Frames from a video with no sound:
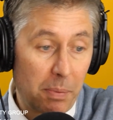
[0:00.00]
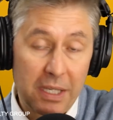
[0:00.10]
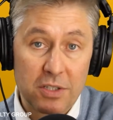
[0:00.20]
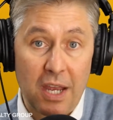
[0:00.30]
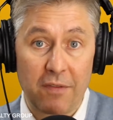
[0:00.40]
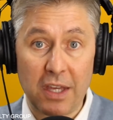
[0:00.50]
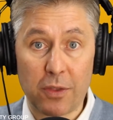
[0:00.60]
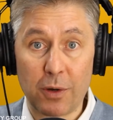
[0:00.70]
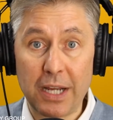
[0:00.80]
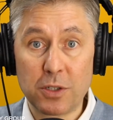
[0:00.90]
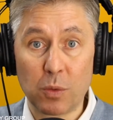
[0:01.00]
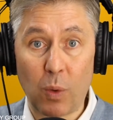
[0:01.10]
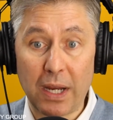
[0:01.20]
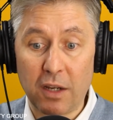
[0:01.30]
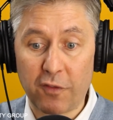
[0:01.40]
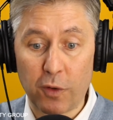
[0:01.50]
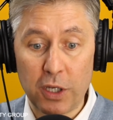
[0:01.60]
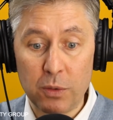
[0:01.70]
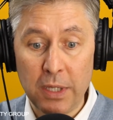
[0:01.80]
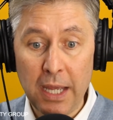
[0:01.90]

because you have the other agent waiting for you.